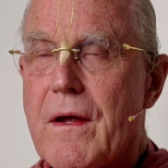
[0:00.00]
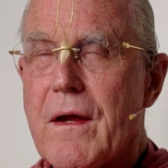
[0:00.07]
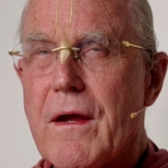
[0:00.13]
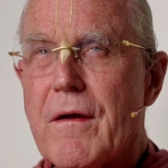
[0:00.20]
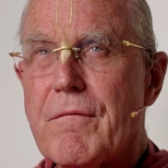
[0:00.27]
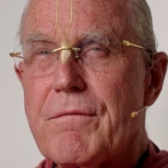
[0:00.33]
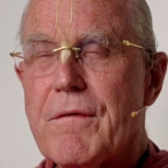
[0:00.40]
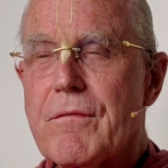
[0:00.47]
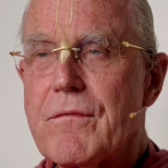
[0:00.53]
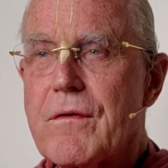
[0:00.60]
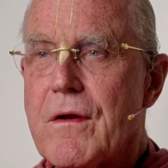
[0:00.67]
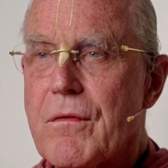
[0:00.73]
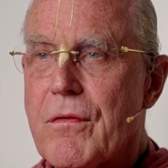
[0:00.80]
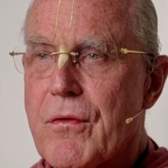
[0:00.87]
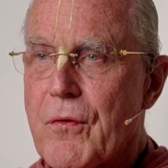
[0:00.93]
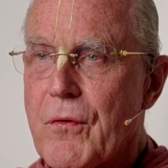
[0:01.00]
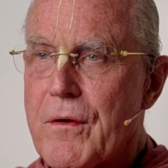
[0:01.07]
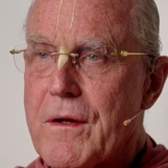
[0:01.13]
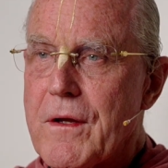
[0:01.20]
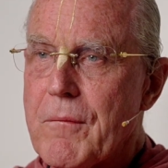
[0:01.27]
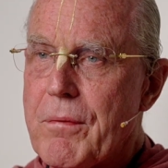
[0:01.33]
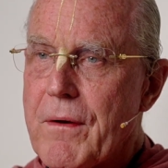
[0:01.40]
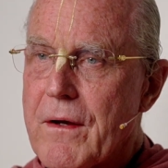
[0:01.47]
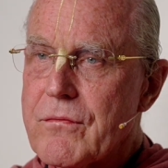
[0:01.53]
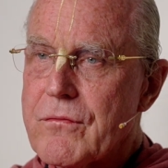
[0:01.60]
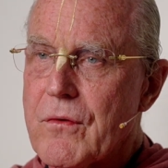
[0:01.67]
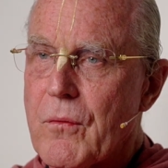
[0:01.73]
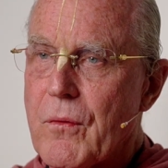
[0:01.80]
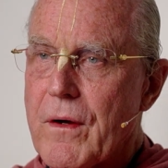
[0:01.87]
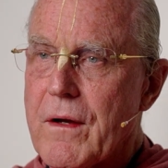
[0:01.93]
In 1530, he passed
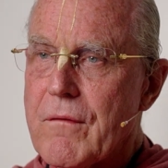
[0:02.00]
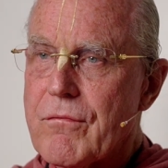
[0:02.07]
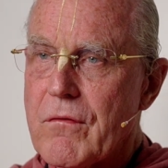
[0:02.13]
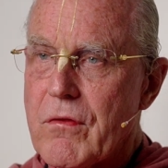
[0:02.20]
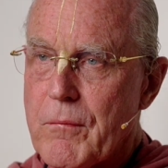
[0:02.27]
away from